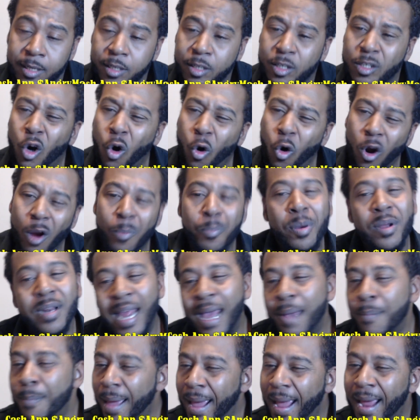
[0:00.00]
Corey put
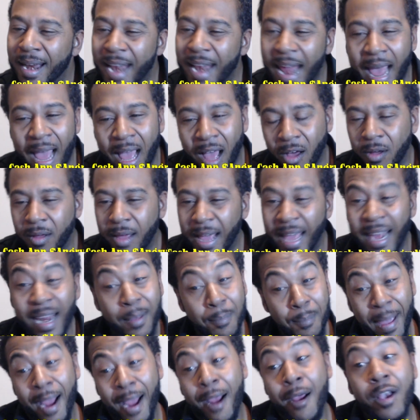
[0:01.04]
that man down and
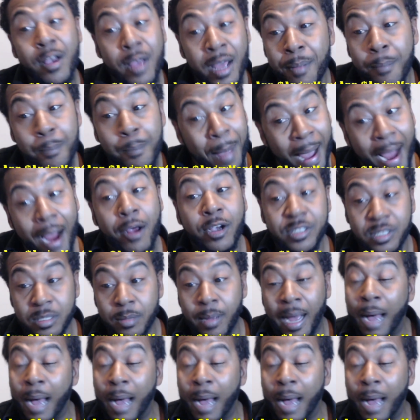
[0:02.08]
embarrassed him.